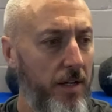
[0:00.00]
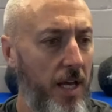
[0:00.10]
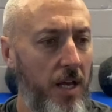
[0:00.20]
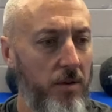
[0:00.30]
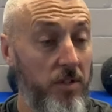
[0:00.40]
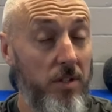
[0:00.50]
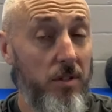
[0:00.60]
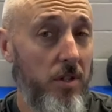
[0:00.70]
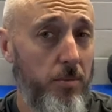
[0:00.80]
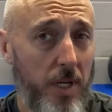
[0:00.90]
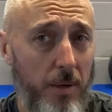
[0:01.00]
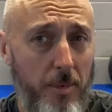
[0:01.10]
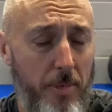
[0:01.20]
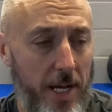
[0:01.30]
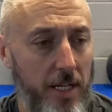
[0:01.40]
and you do become a
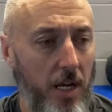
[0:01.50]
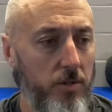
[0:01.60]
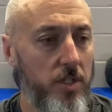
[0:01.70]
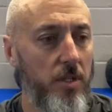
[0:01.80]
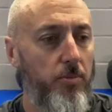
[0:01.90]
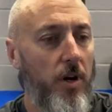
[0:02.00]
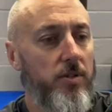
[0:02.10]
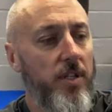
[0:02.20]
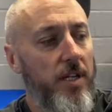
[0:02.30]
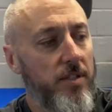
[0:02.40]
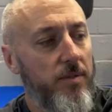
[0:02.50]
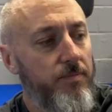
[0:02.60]
better coach in the process.